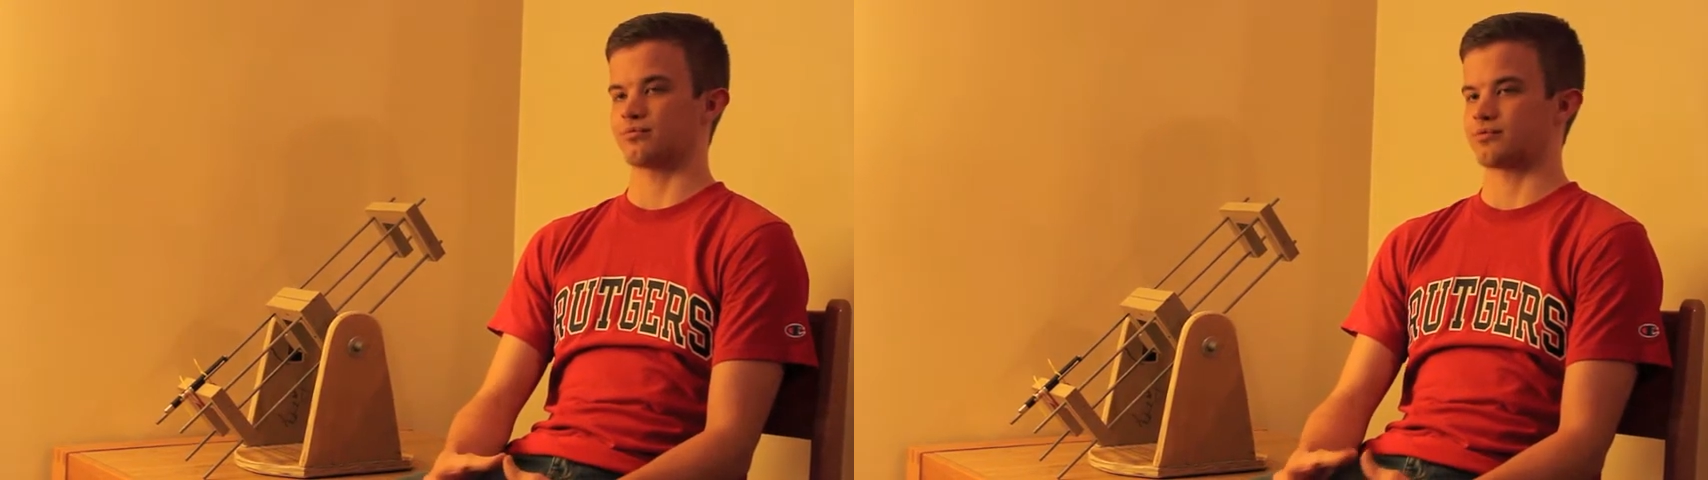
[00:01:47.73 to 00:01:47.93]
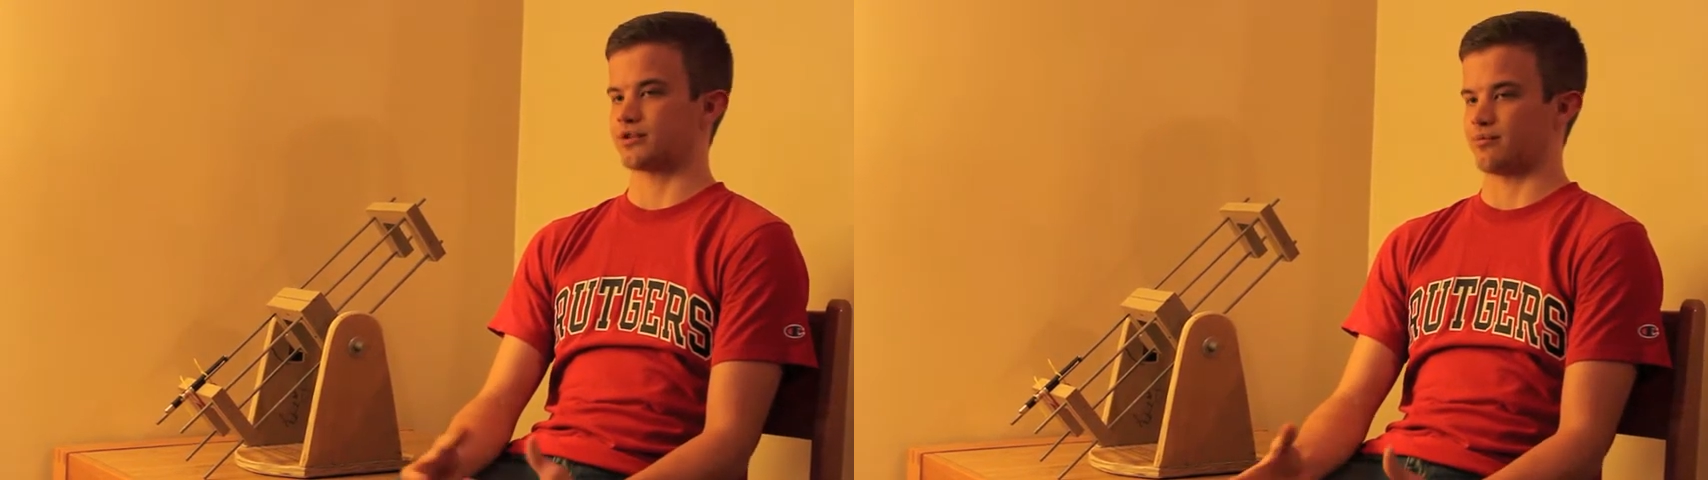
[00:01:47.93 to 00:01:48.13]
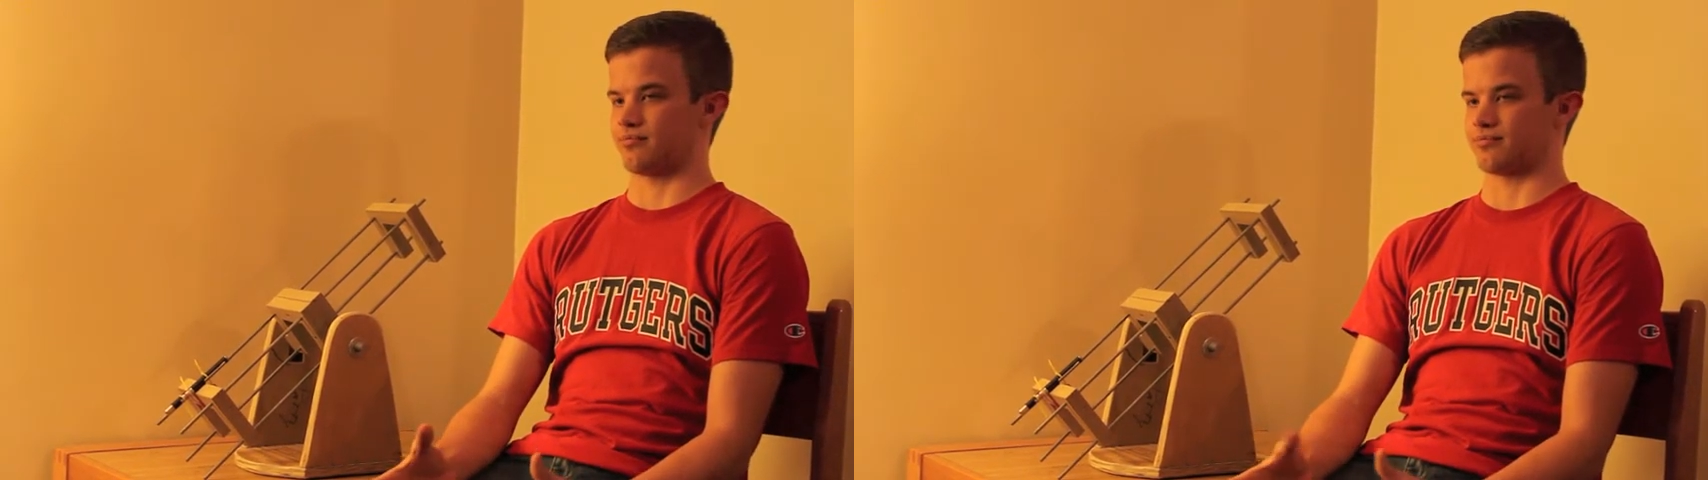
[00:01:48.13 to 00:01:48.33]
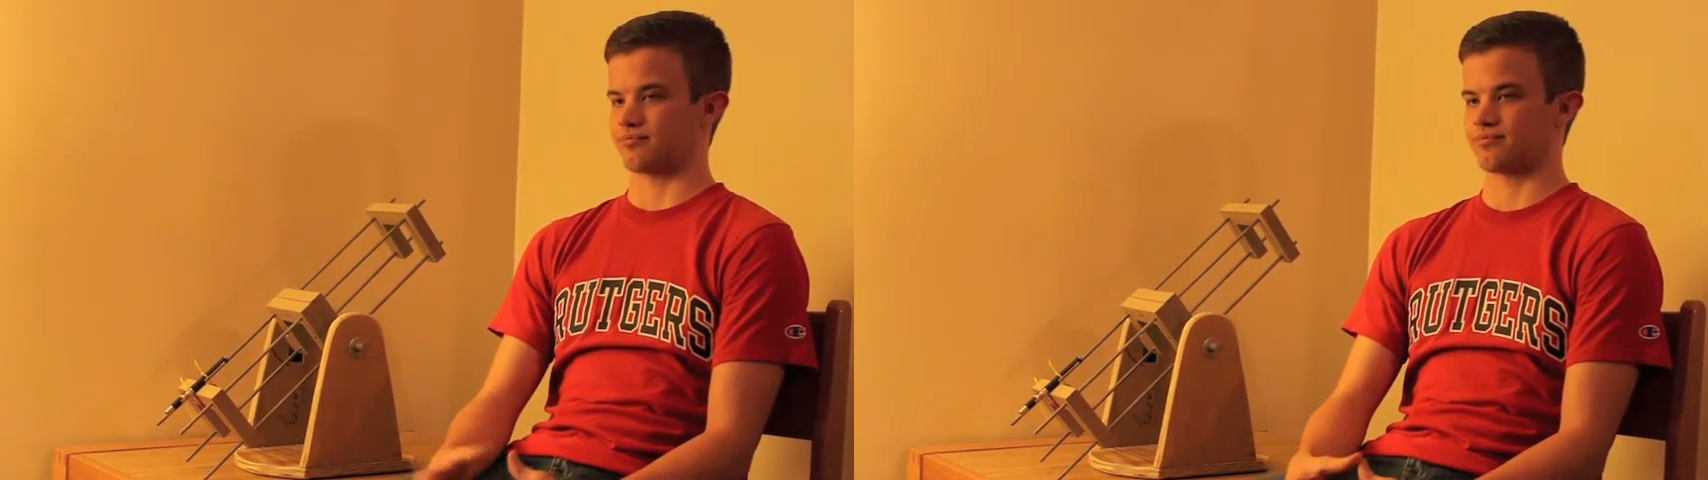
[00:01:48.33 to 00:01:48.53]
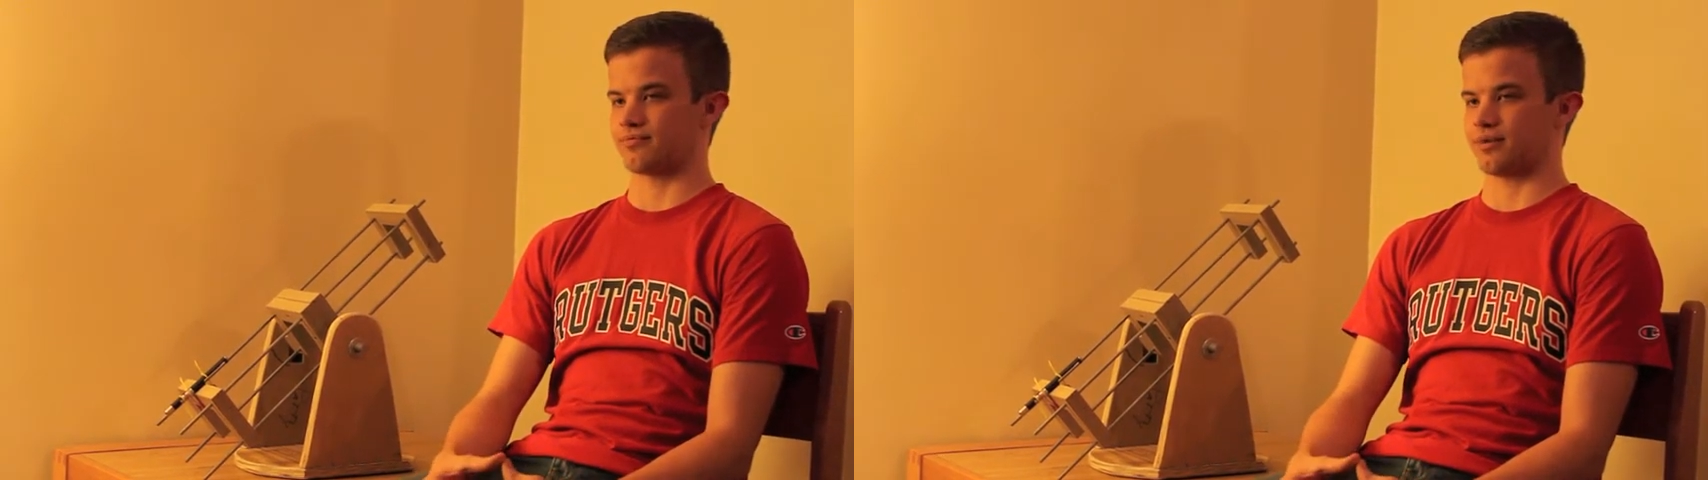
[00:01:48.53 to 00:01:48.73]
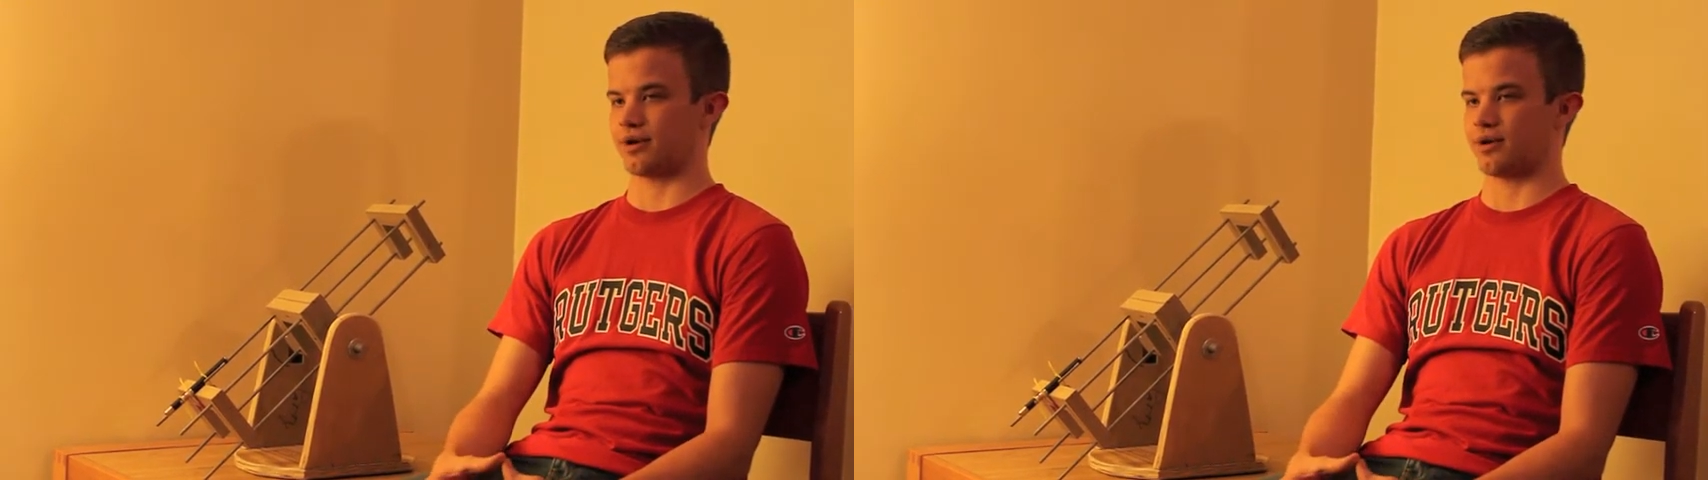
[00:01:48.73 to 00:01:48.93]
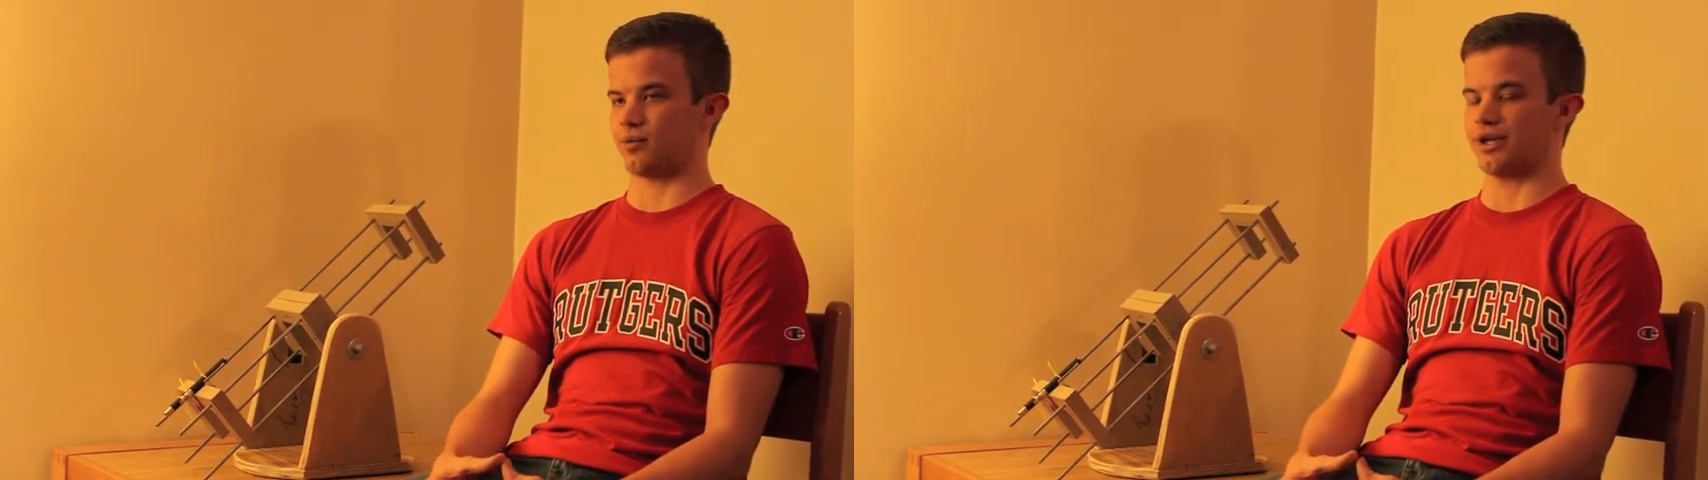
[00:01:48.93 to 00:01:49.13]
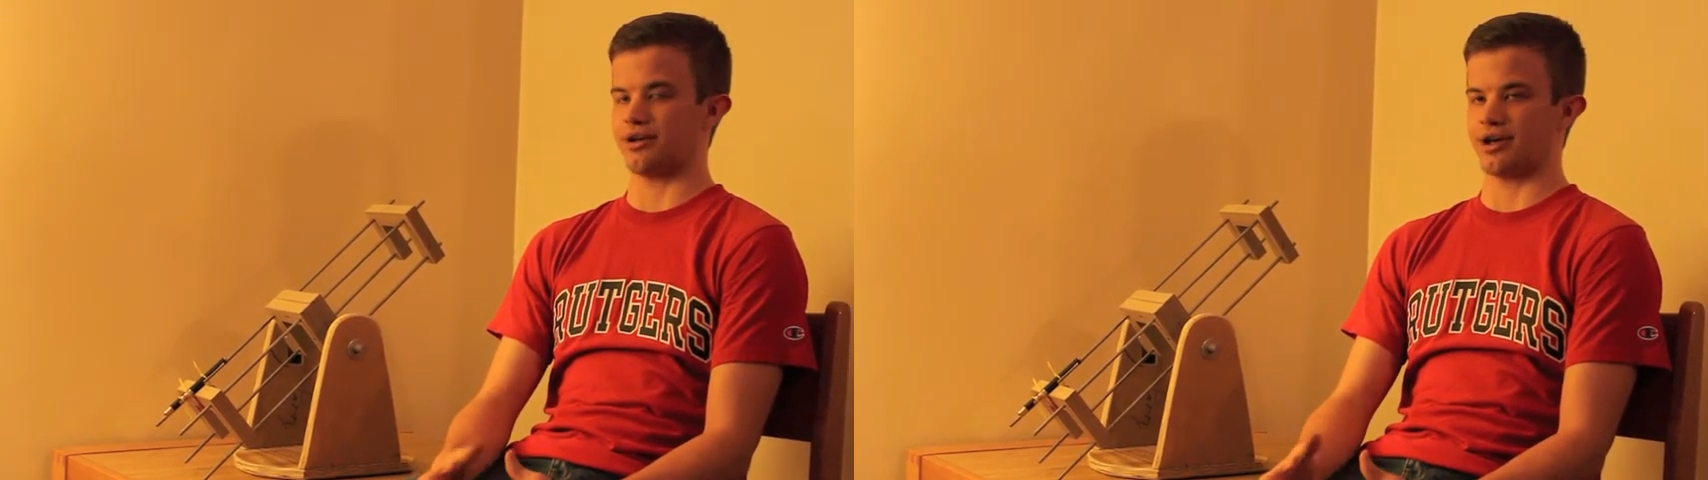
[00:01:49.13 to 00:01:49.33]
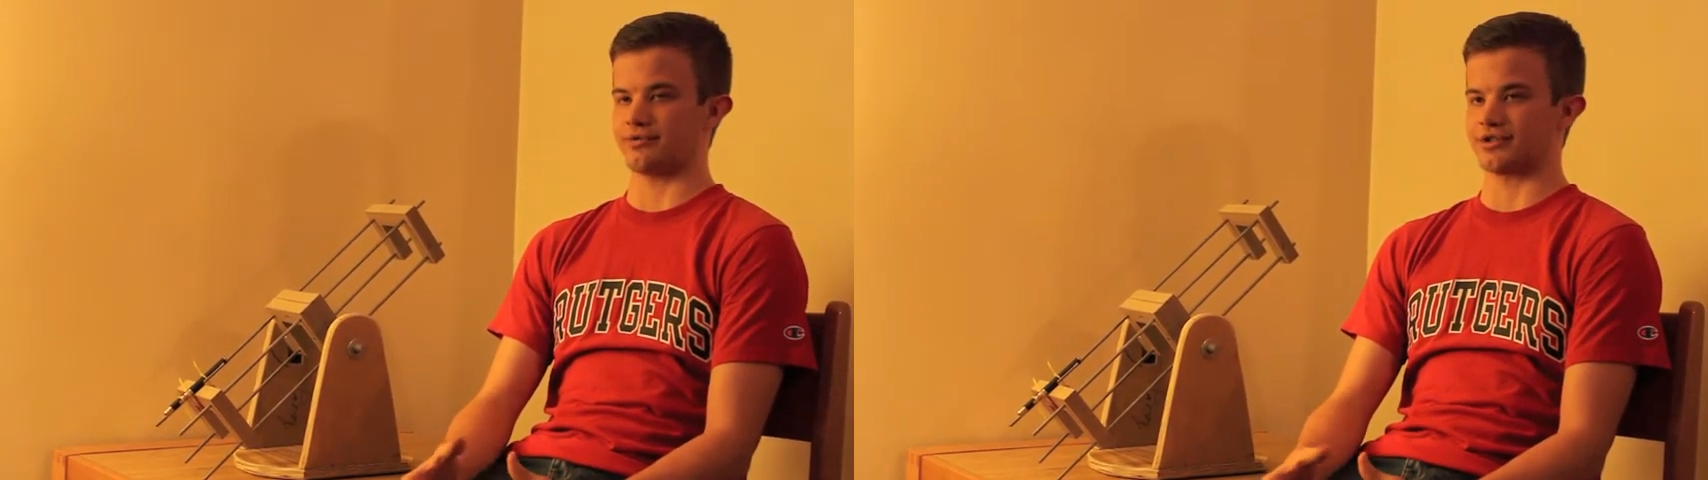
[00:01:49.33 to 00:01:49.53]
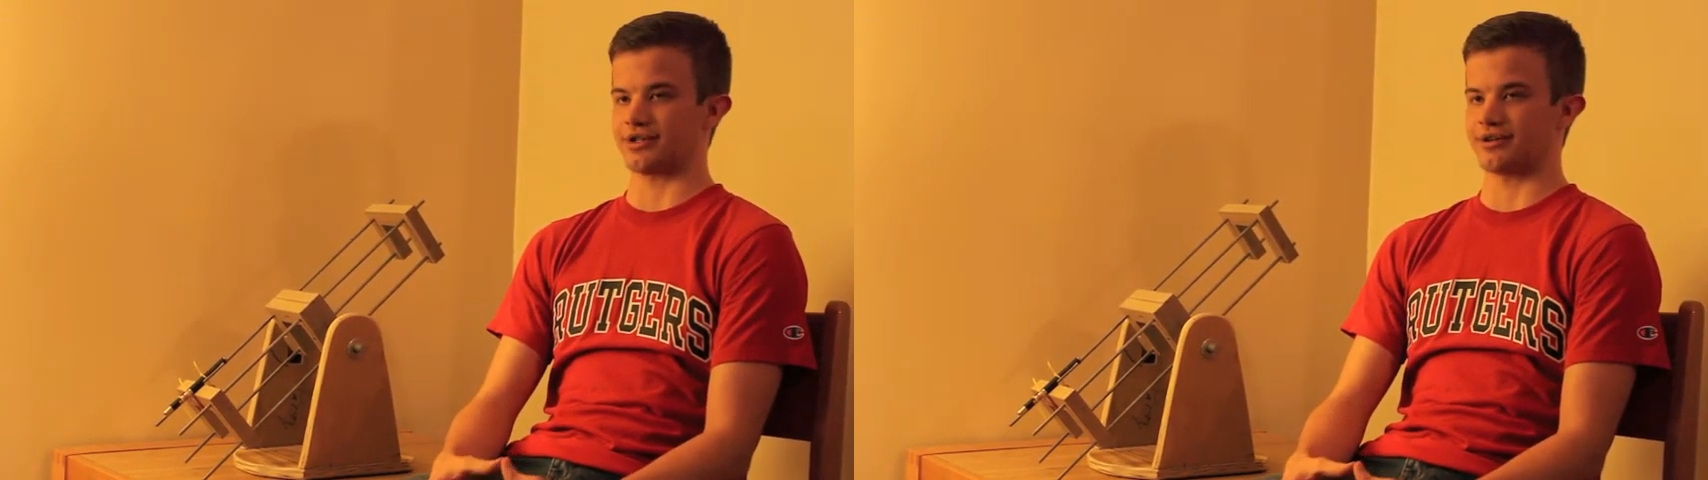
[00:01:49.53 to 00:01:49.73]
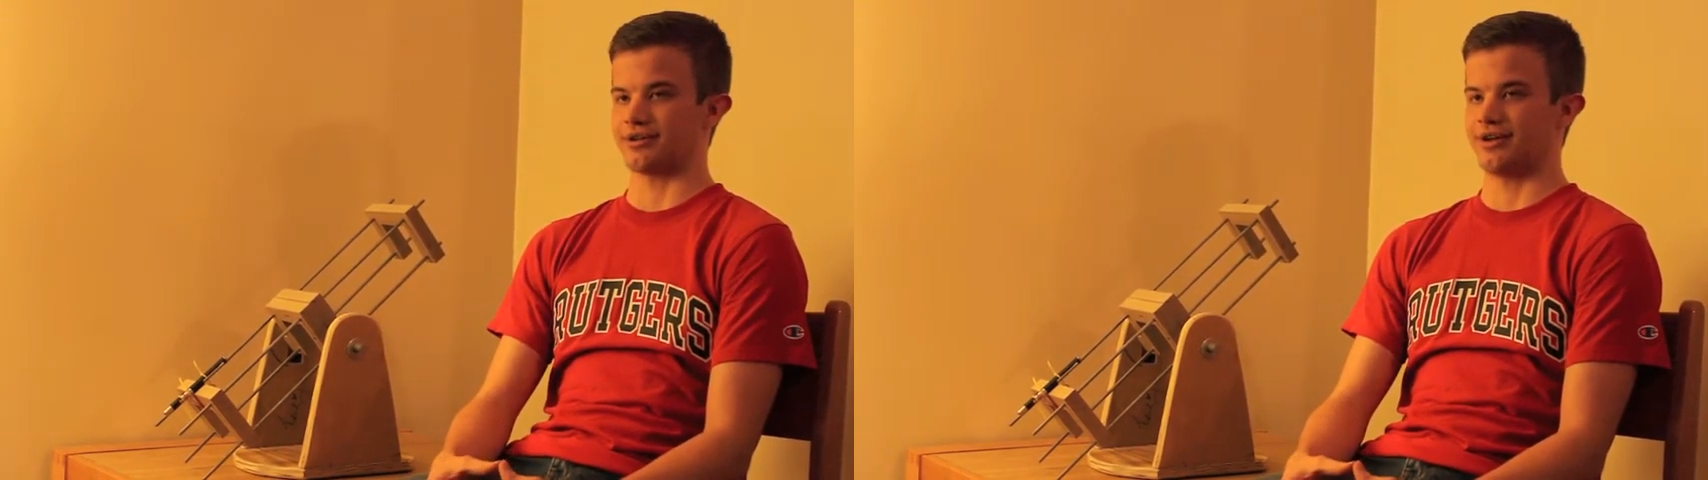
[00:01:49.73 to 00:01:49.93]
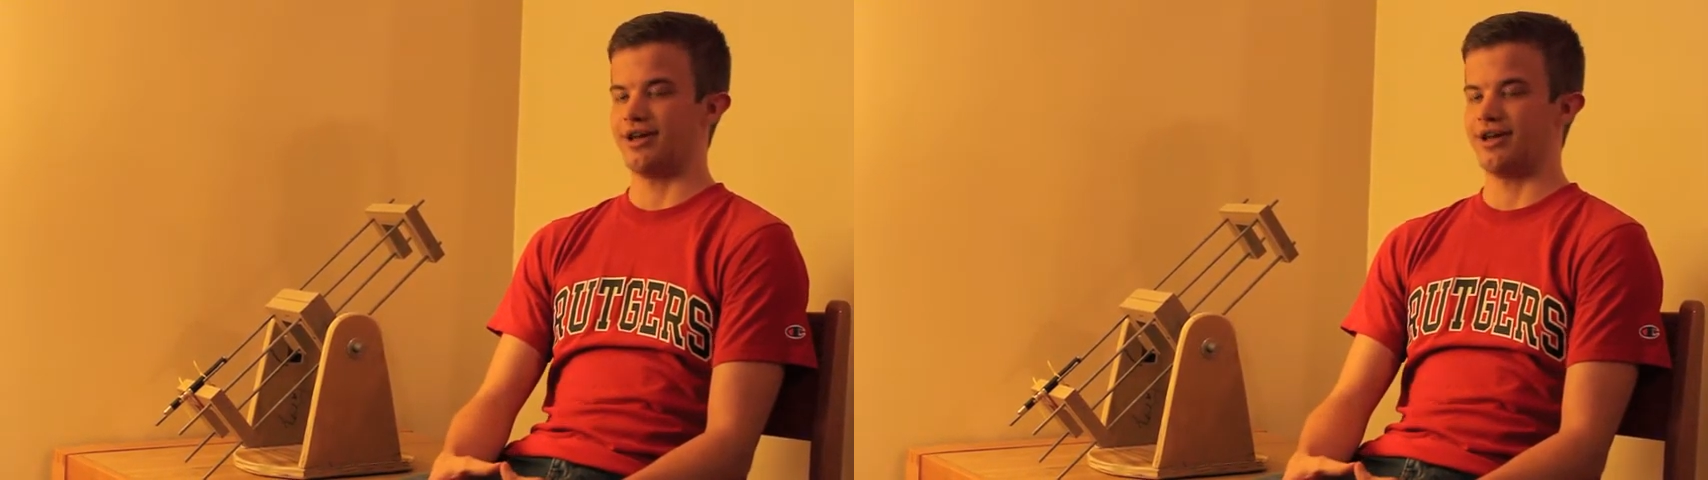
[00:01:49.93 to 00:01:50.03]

some weighted averaging,